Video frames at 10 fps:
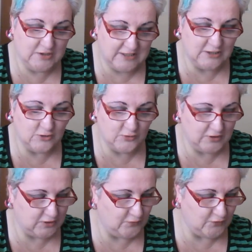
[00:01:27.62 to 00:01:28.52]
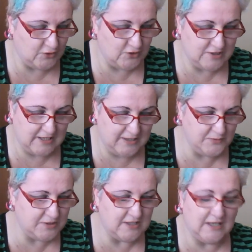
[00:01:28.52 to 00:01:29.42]
let's look at the first
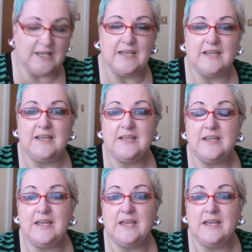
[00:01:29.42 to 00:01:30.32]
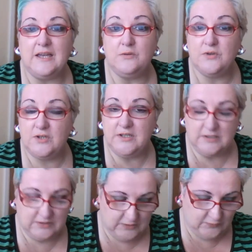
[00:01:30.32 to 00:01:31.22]
house, how
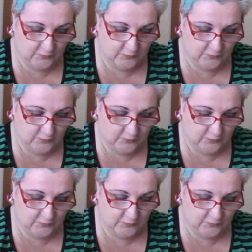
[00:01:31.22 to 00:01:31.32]
the